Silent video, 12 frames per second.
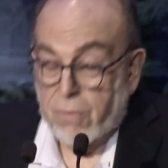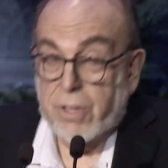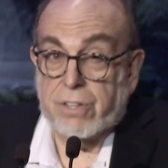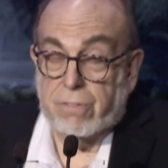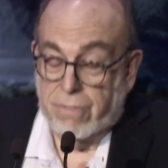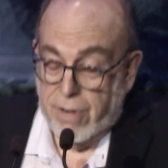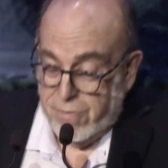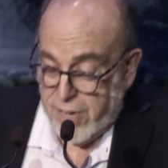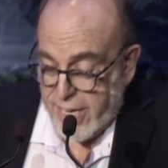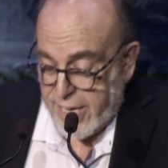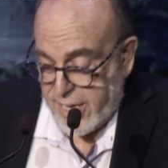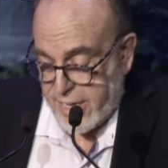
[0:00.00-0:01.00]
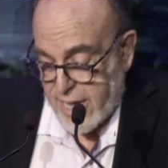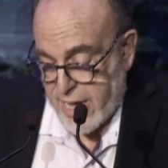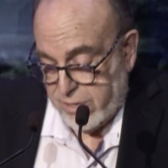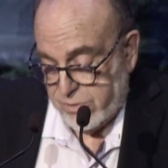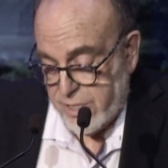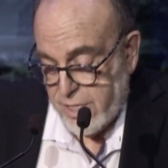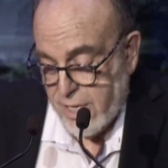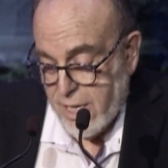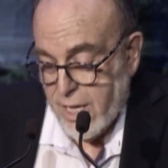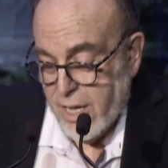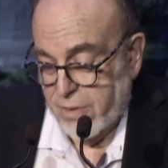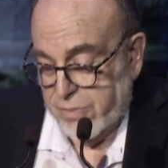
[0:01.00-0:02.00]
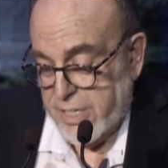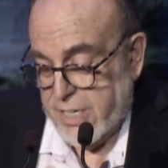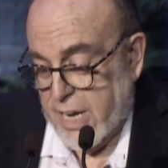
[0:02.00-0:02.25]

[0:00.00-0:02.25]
with a riveting account of the